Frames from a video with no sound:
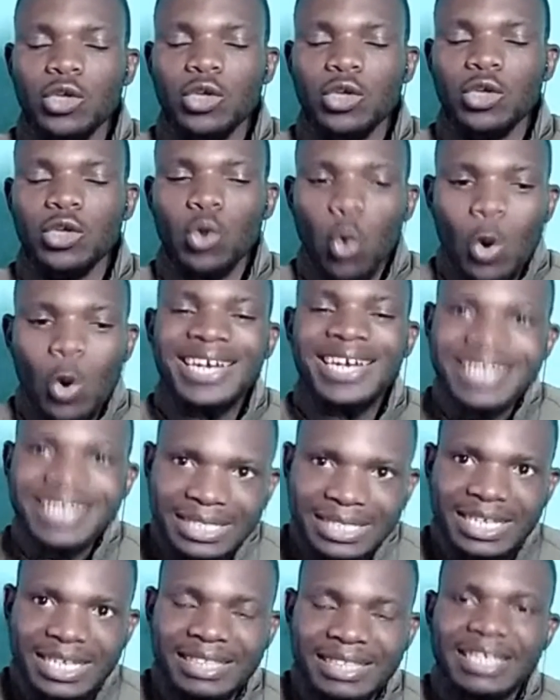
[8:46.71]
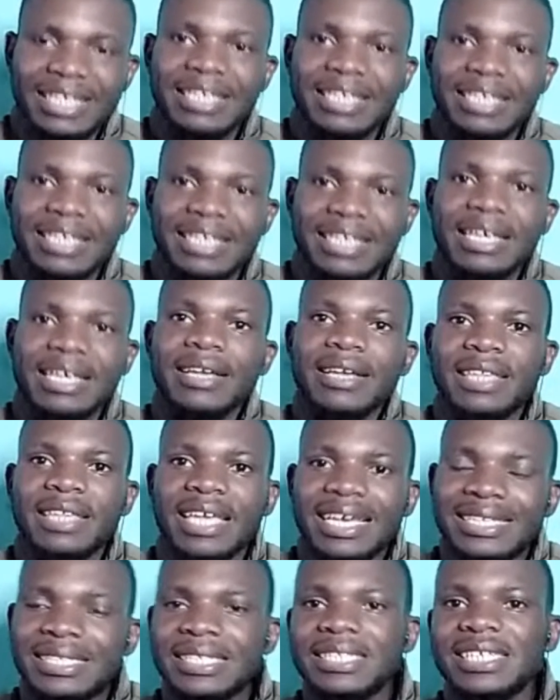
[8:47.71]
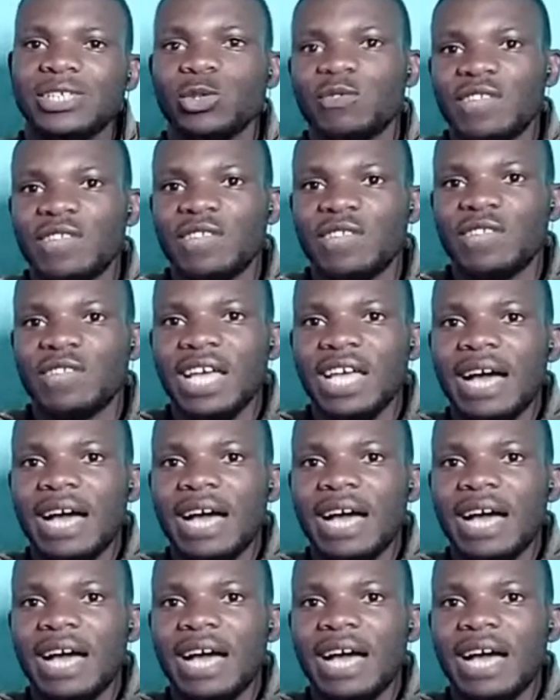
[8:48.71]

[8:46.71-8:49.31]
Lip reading: You only see the existence of the